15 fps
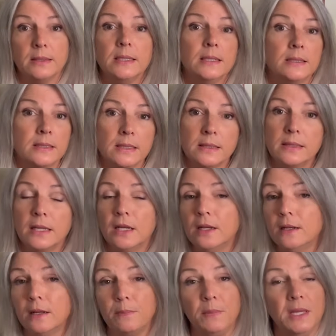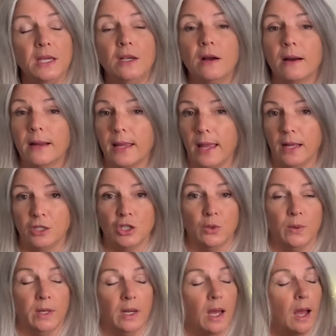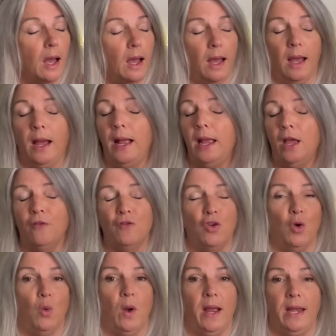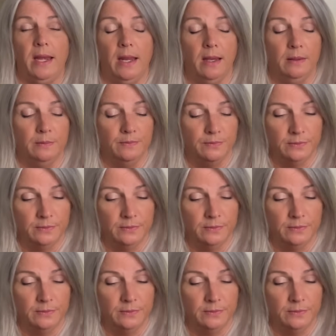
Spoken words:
is this thing going to be gargantuan? I have no idea.